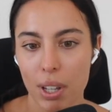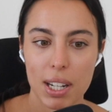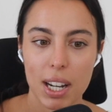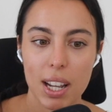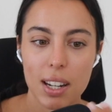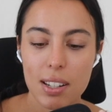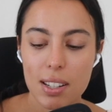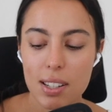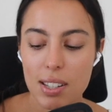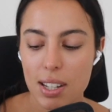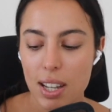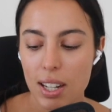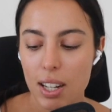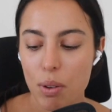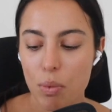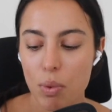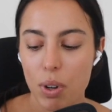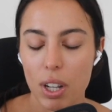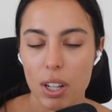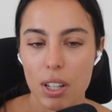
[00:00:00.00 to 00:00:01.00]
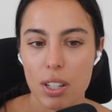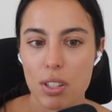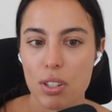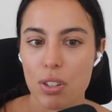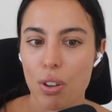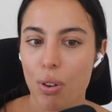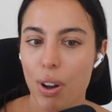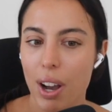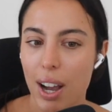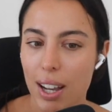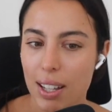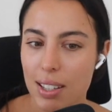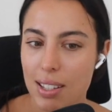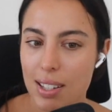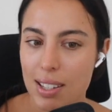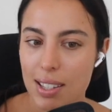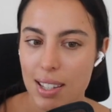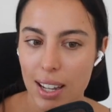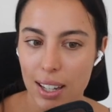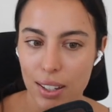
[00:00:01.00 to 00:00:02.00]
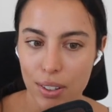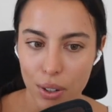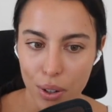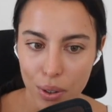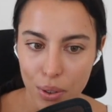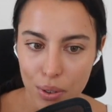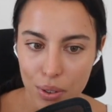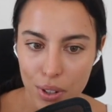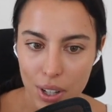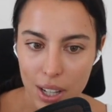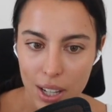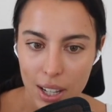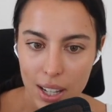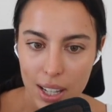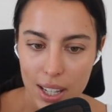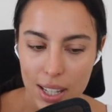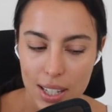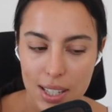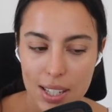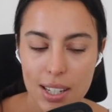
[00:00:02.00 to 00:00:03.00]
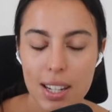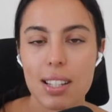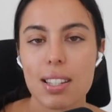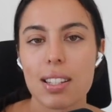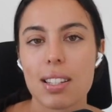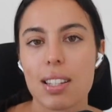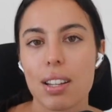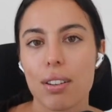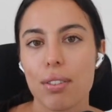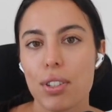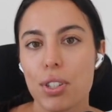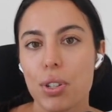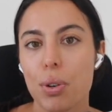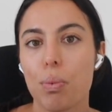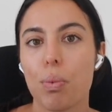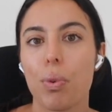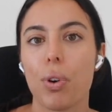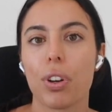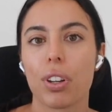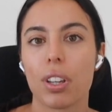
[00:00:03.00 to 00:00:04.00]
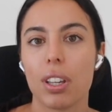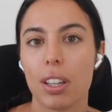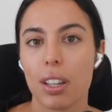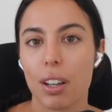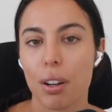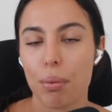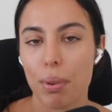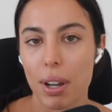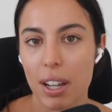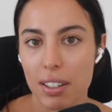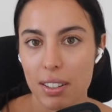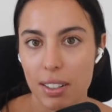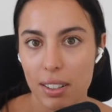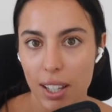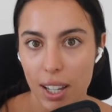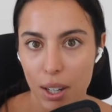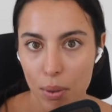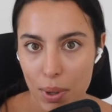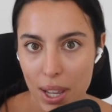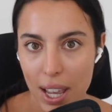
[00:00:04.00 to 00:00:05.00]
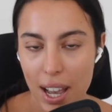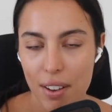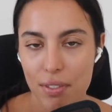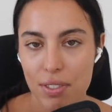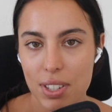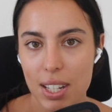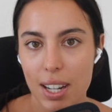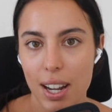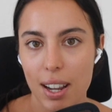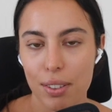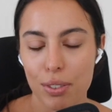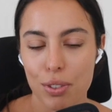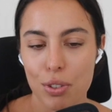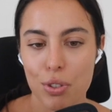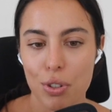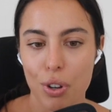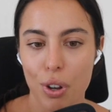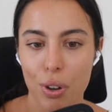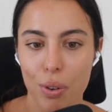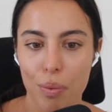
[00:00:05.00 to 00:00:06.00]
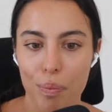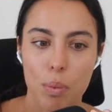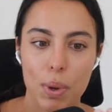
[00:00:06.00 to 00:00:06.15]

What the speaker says: Understanding why it's so hard to say no is necessary to working around it like we have today on the show.